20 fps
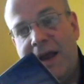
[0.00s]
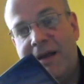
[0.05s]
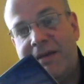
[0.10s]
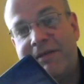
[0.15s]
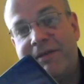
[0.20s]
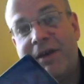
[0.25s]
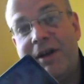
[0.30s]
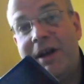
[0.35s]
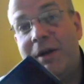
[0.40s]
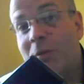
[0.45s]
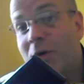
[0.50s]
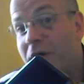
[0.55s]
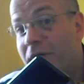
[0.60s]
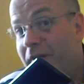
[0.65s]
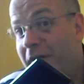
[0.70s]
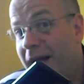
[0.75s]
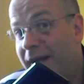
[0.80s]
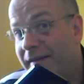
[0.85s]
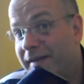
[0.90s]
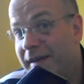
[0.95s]
It's certainly
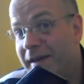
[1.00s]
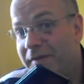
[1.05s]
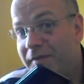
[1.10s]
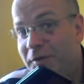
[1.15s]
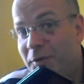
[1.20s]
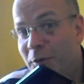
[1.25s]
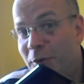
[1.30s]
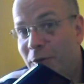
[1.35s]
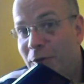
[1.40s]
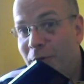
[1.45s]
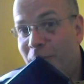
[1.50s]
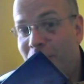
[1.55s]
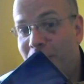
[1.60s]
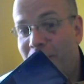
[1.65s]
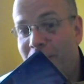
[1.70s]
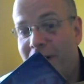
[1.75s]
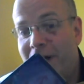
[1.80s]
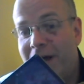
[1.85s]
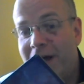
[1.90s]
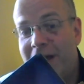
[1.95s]
worth getting if
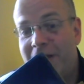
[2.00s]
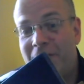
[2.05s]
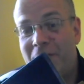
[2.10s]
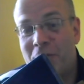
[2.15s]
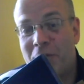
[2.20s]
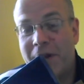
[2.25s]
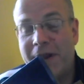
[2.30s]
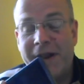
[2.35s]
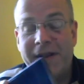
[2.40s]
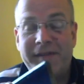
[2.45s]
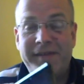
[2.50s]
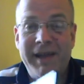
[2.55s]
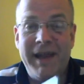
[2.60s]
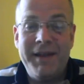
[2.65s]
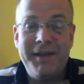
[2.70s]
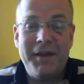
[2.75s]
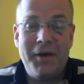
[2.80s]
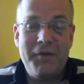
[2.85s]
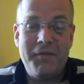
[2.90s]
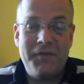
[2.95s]
you're a
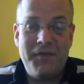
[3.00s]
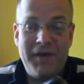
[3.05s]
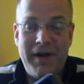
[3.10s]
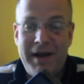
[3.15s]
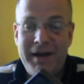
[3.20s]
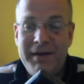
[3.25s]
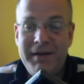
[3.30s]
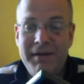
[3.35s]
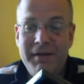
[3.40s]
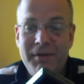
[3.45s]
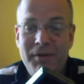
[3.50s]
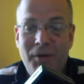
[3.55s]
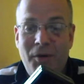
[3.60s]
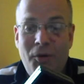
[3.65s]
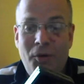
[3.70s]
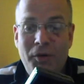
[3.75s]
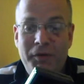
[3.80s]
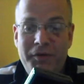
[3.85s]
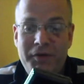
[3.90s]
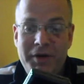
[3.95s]
Nintendo fan,
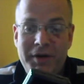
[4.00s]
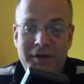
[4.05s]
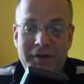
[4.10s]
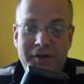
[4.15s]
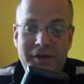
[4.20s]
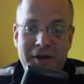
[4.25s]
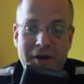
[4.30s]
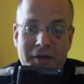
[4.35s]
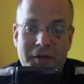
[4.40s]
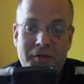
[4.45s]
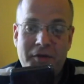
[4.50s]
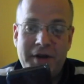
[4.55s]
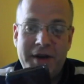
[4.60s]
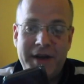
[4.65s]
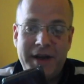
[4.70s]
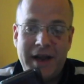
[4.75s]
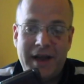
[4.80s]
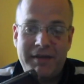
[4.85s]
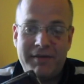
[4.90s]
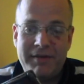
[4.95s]
or if you're into your
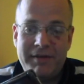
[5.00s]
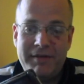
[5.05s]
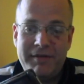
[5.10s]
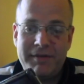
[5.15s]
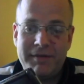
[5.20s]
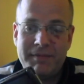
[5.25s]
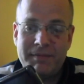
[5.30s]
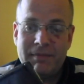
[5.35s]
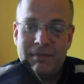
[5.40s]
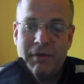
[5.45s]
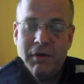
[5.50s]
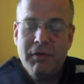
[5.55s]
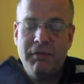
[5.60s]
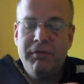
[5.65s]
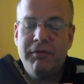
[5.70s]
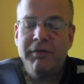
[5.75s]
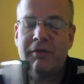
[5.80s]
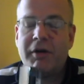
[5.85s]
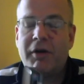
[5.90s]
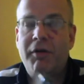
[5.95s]
3DSs,
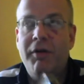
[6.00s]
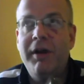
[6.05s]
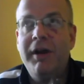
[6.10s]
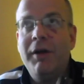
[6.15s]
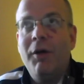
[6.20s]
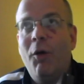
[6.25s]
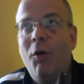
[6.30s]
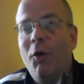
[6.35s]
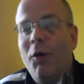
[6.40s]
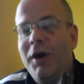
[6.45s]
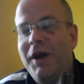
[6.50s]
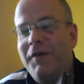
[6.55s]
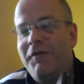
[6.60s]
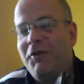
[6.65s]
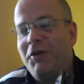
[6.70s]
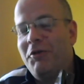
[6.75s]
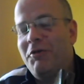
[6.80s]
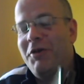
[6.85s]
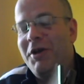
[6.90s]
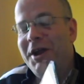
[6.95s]
sorry, or
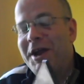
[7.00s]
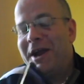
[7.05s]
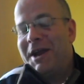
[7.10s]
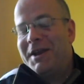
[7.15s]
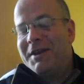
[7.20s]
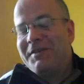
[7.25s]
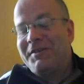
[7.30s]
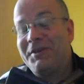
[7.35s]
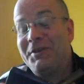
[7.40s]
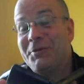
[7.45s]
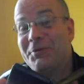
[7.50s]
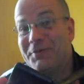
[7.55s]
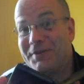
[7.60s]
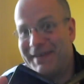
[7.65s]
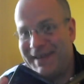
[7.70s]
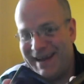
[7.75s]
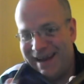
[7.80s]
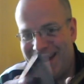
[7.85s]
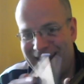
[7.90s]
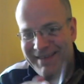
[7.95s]
if you're into your
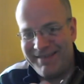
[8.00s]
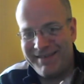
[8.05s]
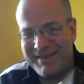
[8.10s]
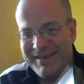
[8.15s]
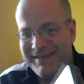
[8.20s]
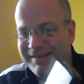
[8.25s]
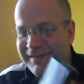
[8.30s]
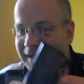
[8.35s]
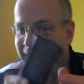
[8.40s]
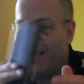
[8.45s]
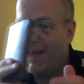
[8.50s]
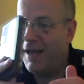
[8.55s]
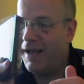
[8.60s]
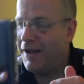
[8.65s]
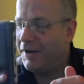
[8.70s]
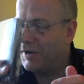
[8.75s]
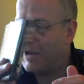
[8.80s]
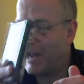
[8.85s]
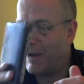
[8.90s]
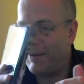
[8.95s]
DSs,
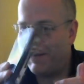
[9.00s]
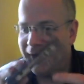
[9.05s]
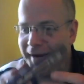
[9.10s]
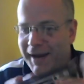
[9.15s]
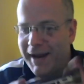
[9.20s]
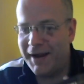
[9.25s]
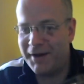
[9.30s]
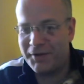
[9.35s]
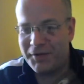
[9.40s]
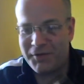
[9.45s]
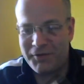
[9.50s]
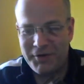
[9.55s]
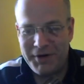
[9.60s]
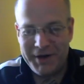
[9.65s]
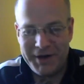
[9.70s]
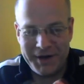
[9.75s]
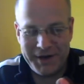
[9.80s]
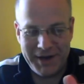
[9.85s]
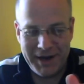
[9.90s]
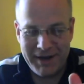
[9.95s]
go out and get a
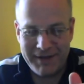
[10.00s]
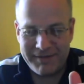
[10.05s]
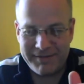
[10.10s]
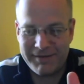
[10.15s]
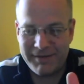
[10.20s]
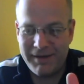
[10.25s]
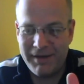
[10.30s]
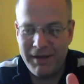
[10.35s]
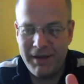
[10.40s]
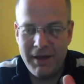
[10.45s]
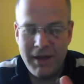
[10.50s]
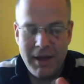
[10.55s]
3DS.